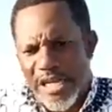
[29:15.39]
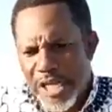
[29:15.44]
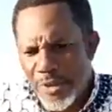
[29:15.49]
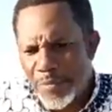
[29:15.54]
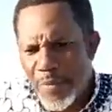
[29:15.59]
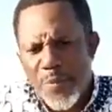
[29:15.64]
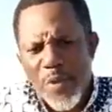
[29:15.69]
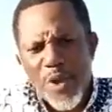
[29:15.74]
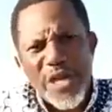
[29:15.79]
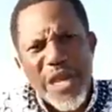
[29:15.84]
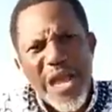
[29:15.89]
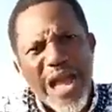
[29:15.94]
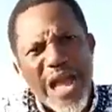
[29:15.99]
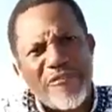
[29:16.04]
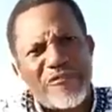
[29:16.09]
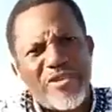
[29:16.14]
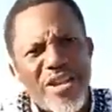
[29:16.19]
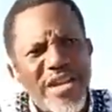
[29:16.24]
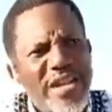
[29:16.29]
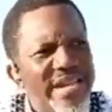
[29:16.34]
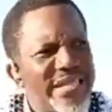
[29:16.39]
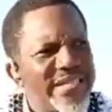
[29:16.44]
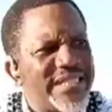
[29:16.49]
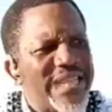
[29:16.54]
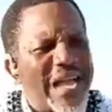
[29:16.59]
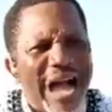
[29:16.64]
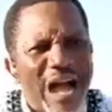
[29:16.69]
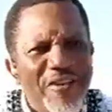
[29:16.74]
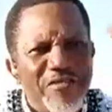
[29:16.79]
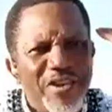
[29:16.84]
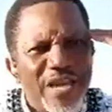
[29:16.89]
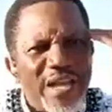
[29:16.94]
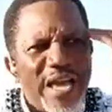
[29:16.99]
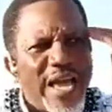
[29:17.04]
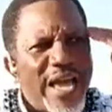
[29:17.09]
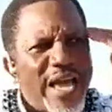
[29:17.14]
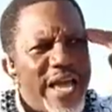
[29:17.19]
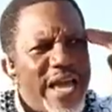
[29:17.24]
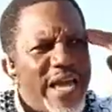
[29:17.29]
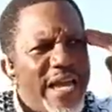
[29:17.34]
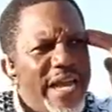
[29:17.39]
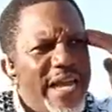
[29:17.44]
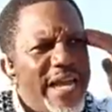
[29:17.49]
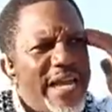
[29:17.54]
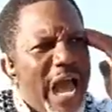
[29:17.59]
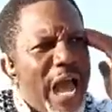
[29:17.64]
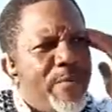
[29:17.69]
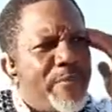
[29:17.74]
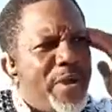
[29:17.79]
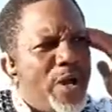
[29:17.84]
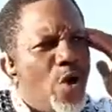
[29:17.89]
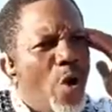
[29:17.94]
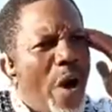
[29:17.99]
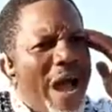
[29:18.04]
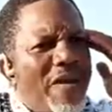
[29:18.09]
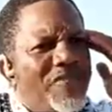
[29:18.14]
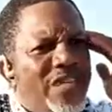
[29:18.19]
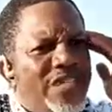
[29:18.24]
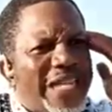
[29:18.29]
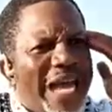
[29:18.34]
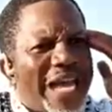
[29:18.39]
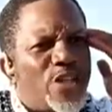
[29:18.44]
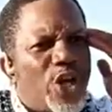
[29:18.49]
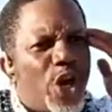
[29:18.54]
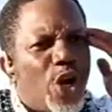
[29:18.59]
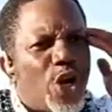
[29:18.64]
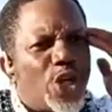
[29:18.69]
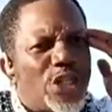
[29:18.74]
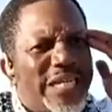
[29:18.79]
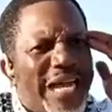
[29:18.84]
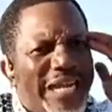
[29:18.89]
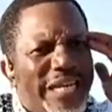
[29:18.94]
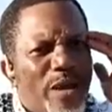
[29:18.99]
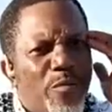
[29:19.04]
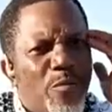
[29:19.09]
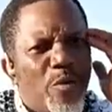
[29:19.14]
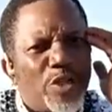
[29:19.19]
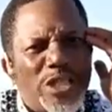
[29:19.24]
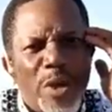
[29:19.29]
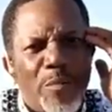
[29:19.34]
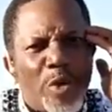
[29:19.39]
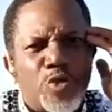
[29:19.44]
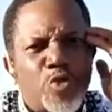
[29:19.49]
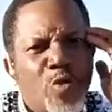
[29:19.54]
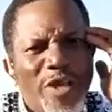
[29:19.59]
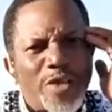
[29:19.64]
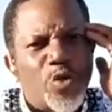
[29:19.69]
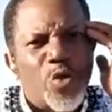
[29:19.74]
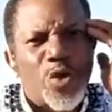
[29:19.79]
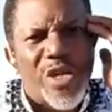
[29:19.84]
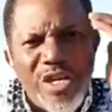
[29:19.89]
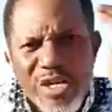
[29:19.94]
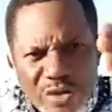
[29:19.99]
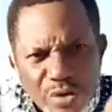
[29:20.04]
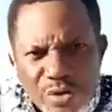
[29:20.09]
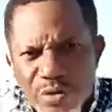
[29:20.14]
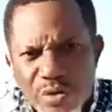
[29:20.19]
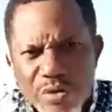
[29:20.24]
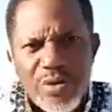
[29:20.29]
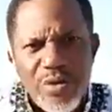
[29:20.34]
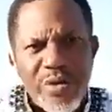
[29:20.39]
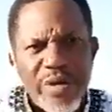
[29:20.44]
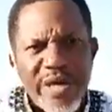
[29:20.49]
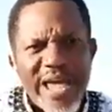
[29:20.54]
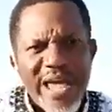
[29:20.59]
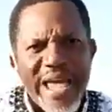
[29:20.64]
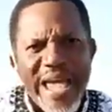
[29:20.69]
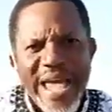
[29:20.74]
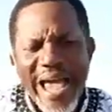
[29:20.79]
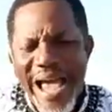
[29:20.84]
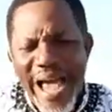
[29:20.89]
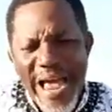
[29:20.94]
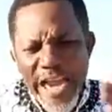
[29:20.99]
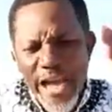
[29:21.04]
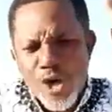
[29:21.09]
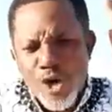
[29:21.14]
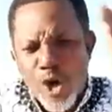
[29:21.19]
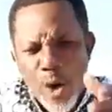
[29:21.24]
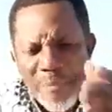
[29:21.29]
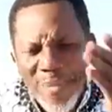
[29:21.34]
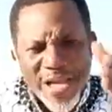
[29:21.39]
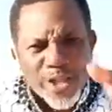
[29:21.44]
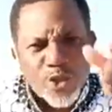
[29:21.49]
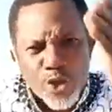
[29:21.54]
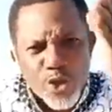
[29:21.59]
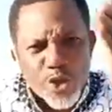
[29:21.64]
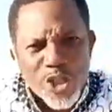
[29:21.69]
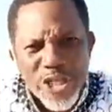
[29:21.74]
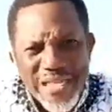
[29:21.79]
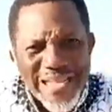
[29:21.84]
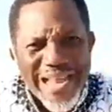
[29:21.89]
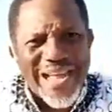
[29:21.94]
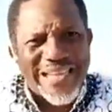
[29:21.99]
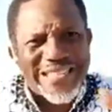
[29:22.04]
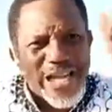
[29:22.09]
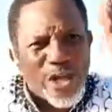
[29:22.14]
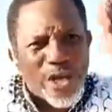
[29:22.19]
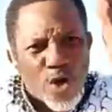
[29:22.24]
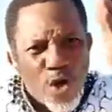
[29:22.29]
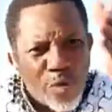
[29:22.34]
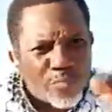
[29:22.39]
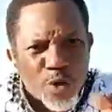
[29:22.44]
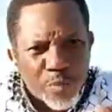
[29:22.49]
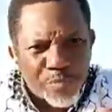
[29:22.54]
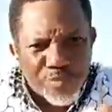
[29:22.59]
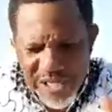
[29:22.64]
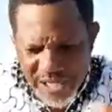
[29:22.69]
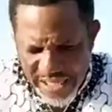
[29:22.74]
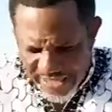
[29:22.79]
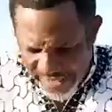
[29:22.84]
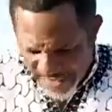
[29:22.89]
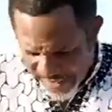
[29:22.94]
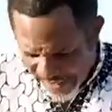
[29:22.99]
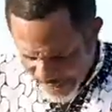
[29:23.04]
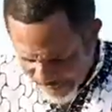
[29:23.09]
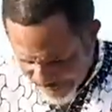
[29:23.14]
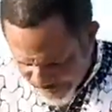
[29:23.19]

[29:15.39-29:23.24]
These people, they have a nest. They have a... If you don't have this ideology that they must want to kill you. Any comment you see that say come to believe,